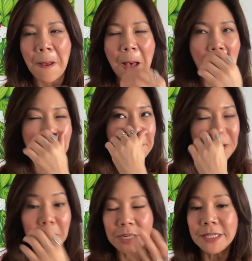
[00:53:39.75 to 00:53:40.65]
Um,
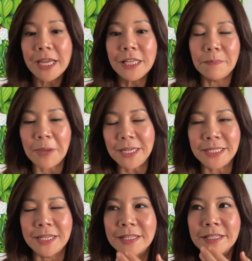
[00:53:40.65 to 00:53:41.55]
but on a daily
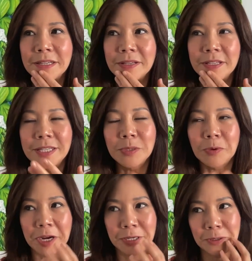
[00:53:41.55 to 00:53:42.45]
basis, this is
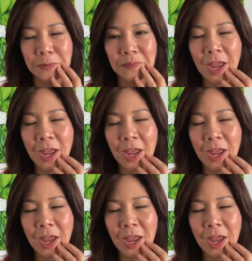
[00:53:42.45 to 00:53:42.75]
what I do.